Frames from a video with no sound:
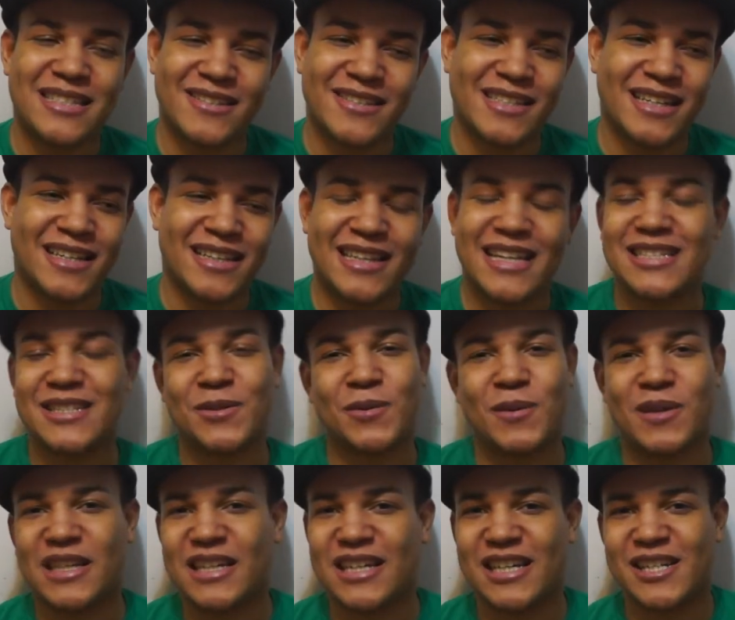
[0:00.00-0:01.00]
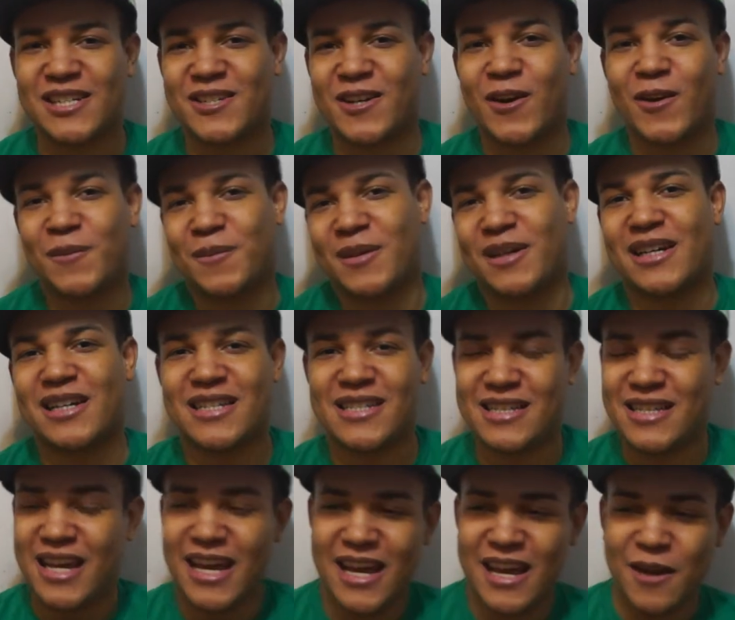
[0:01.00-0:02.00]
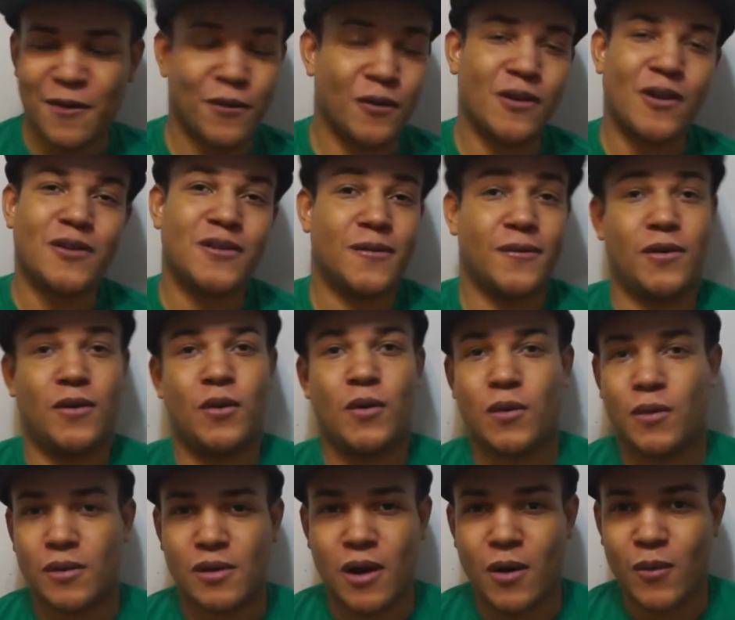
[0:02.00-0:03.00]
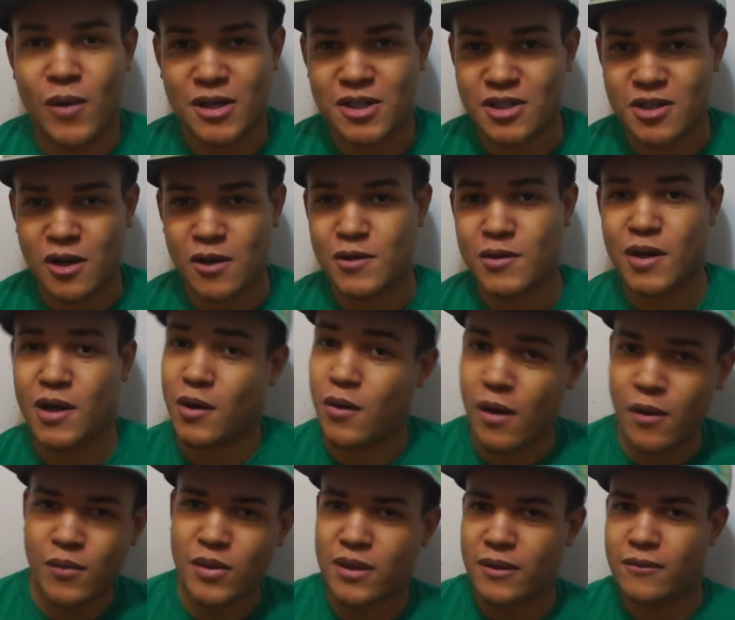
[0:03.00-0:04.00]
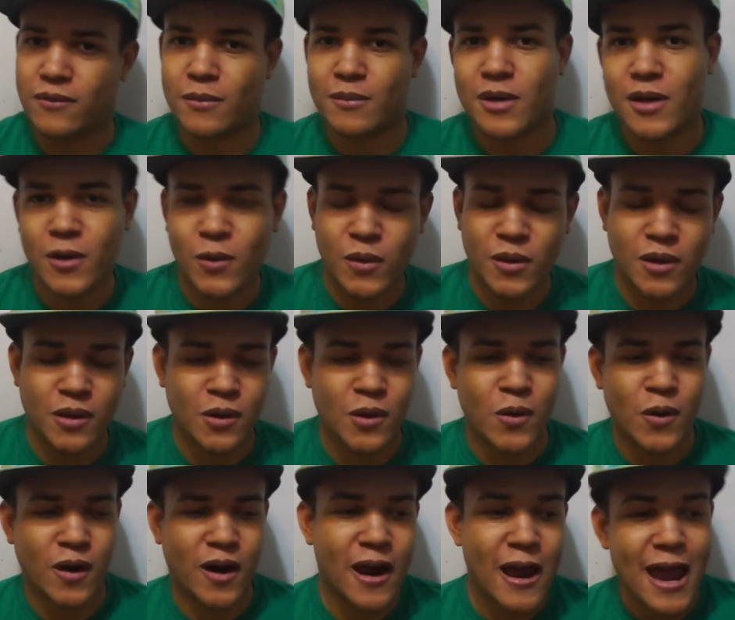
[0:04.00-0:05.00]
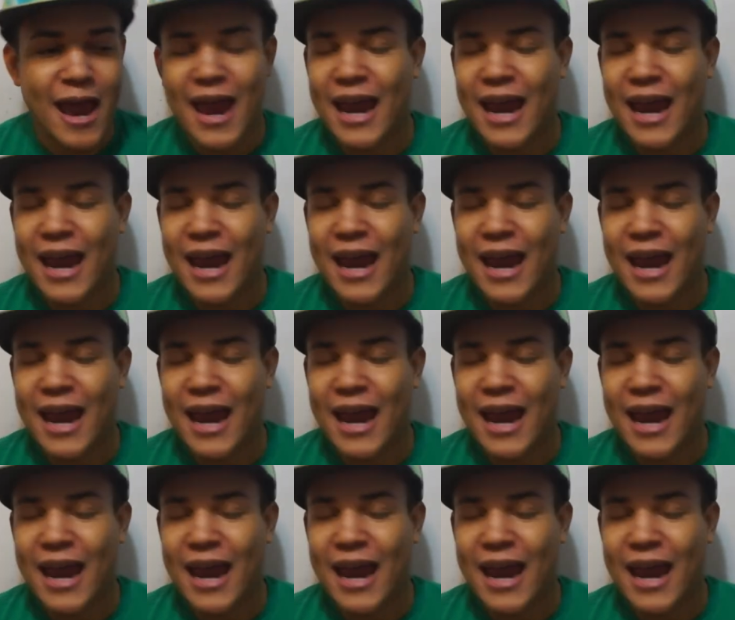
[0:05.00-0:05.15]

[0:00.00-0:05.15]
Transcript: And I was like, that's a really good joke, because for those of you who don't watch Star Trek or aren't really familiar with the lore,